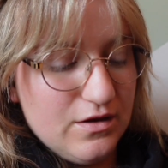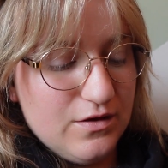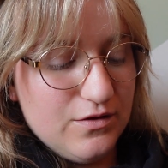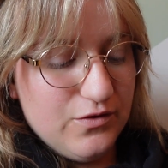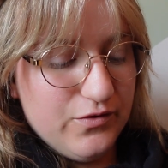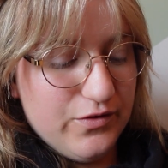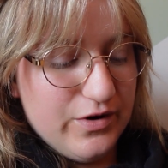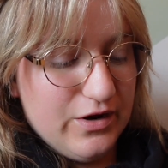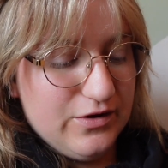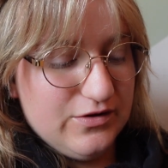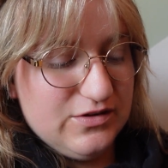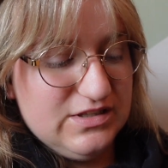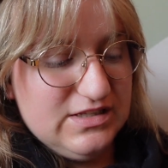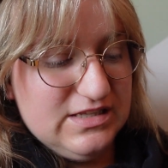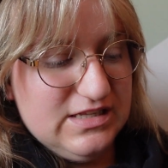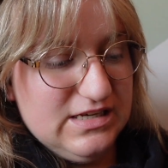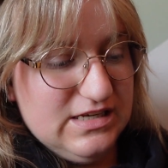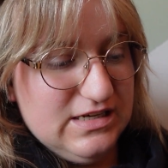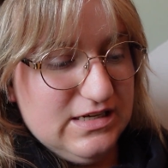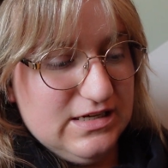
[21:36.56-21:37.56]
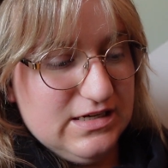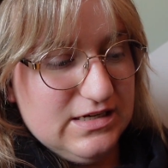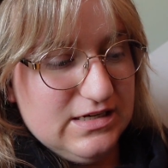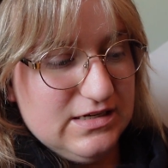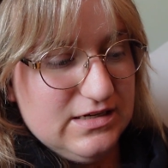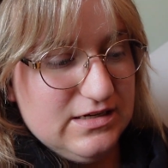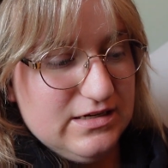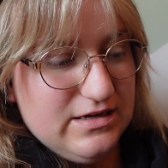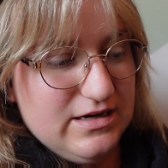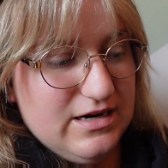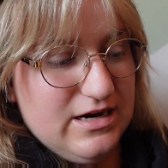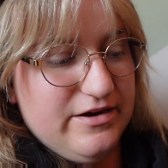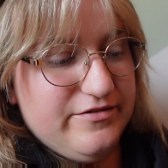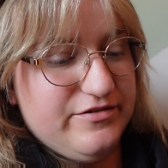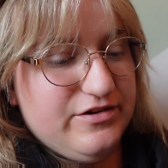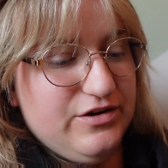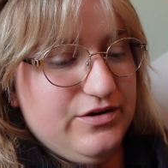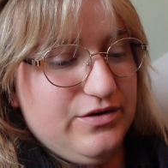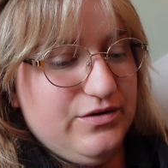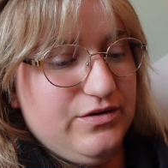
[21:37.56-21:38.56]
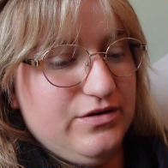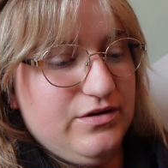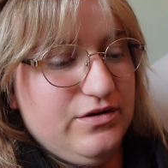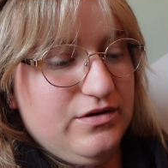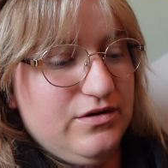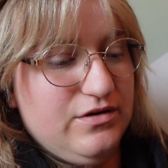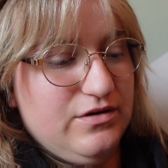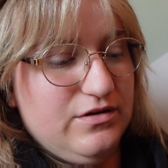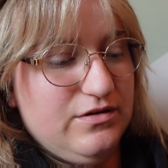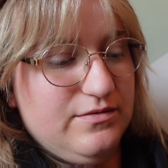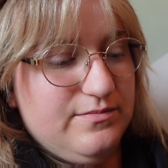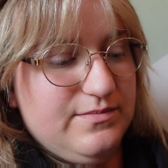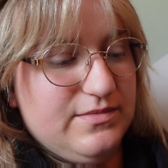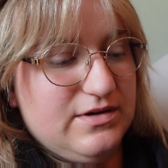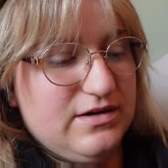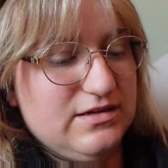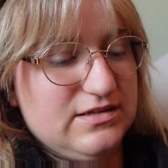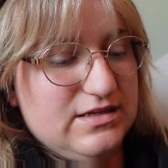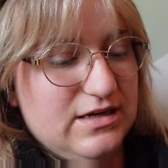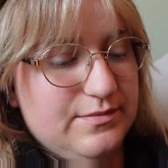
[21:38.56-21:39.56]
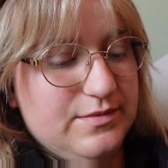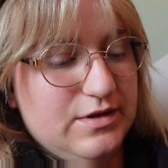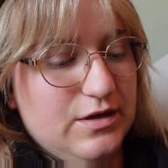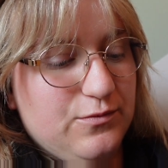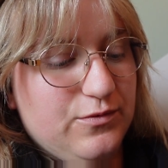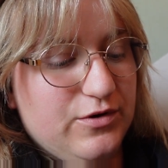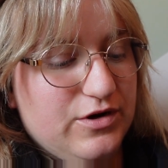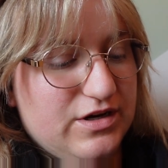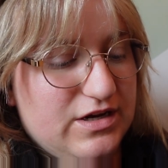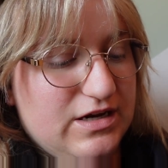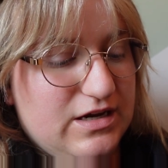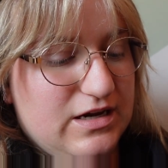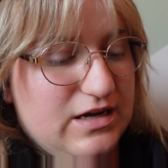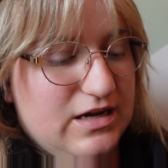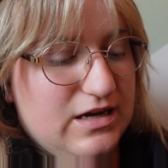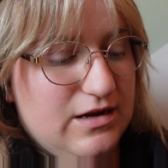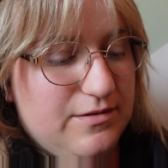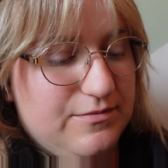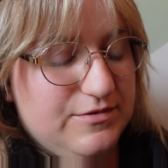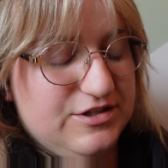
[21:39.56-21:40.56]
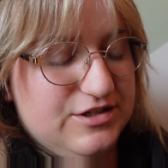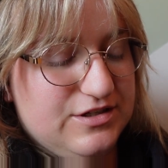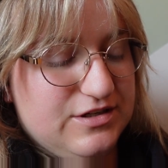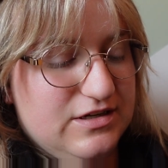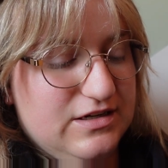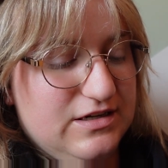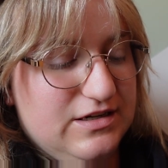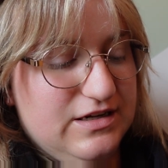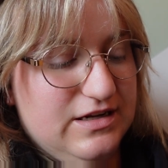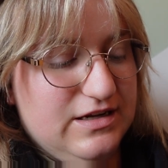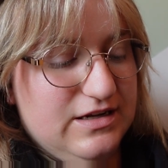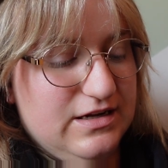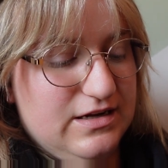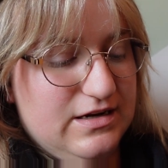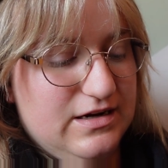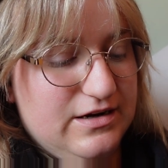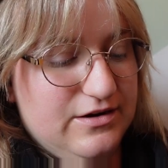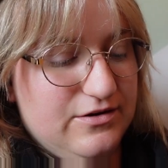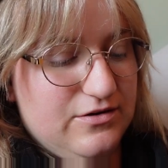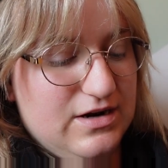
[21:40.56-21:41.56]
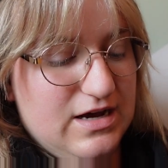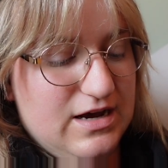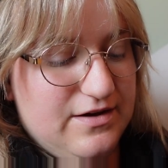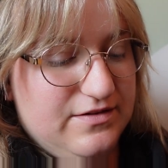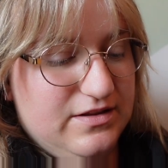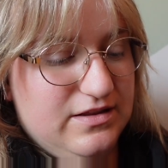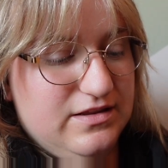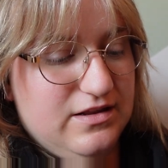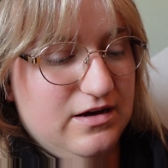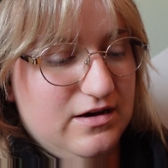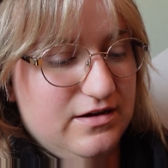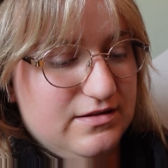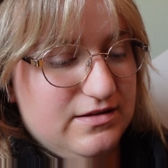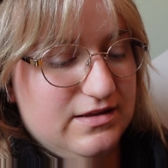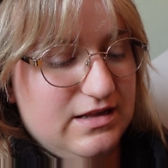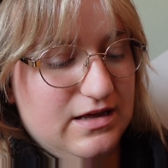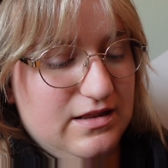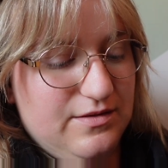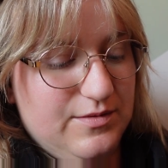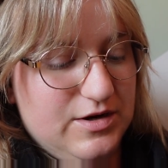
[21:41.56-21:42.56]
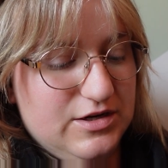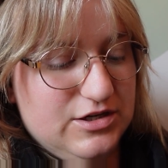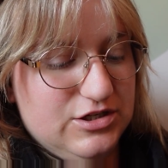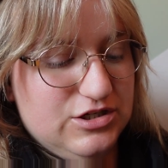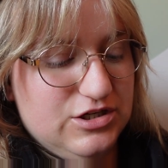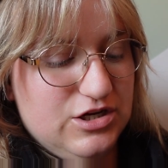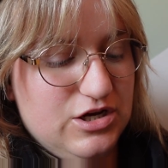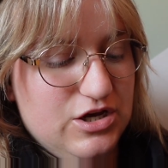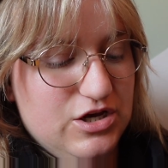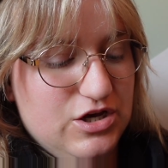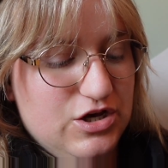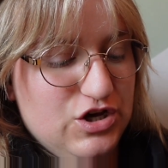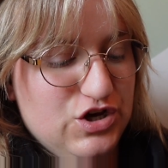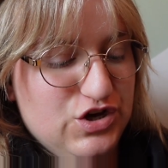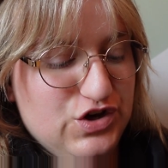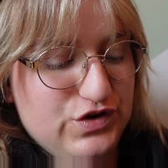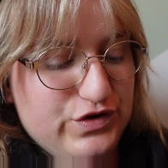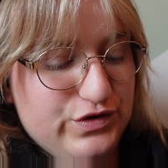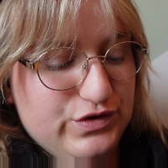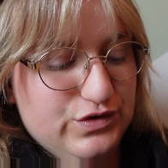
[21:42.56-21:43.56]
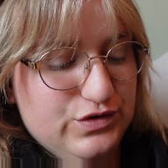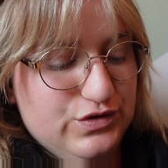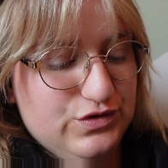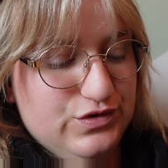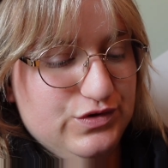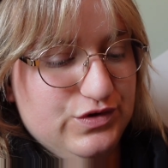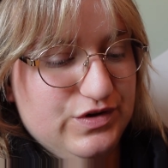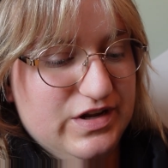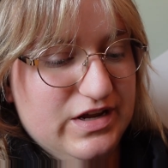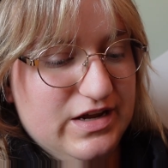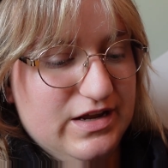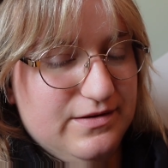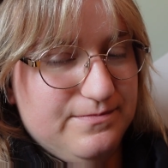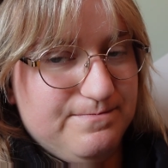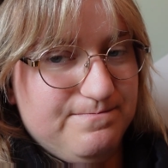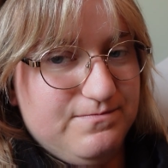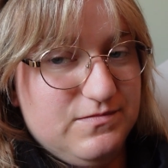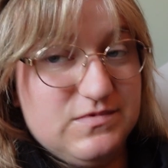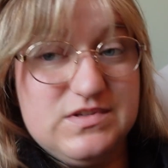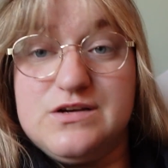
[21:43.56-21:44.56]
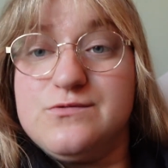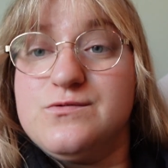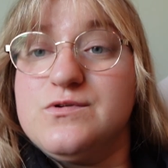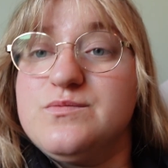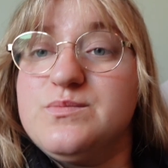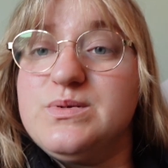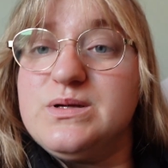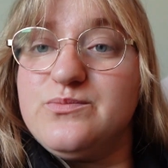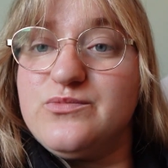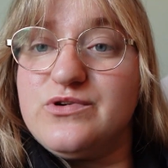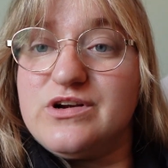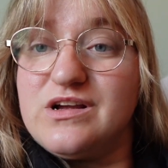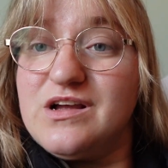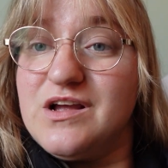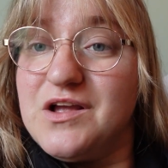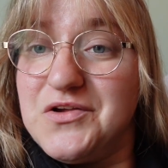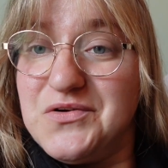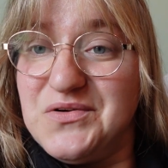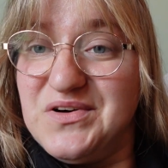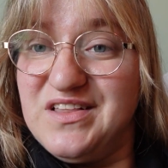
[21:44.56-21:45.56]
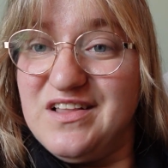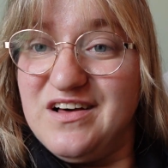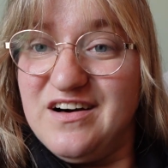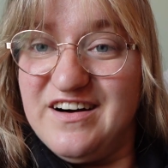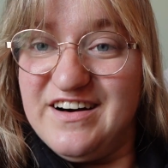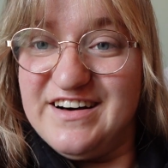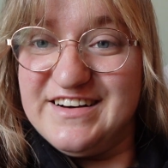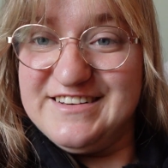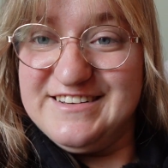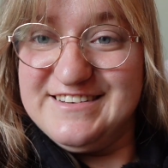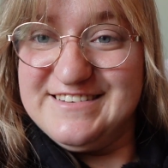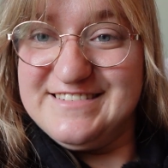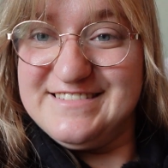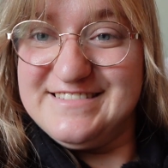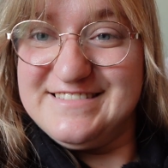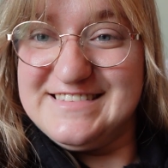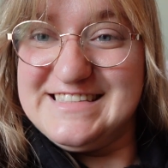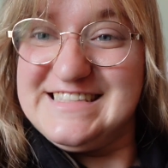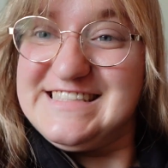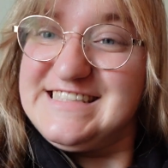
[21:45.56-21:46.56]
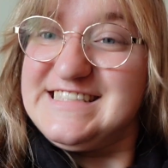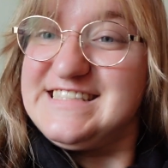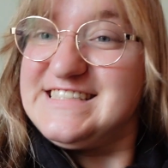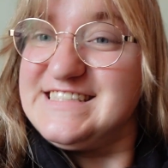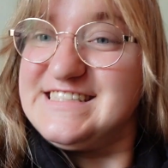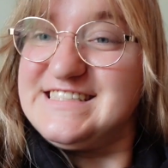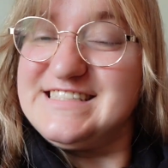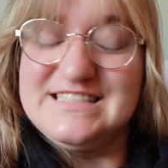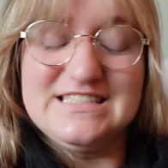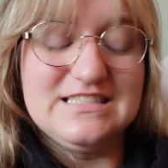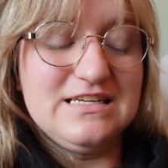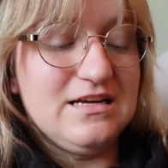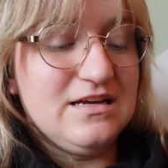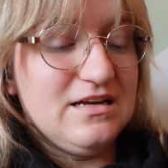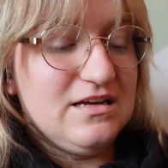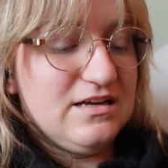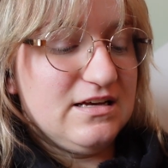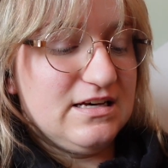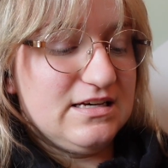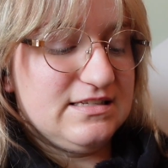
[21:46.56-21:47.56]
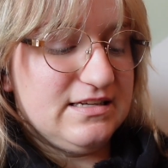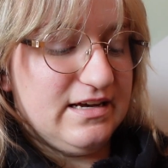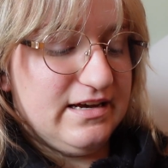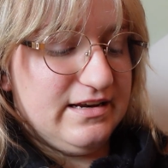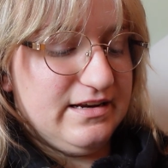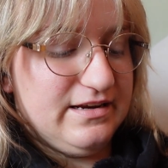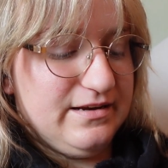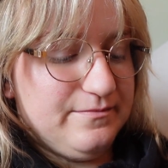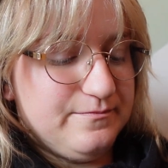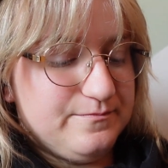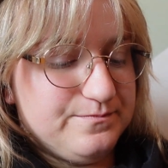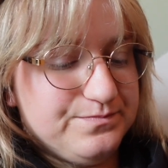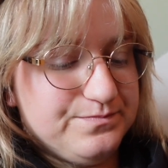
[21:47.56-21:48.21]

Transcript: throughout the afternoon because I'm not working and I'm just gonna knit and I don't have that much to knit. So we'll be bringing you along. Excited.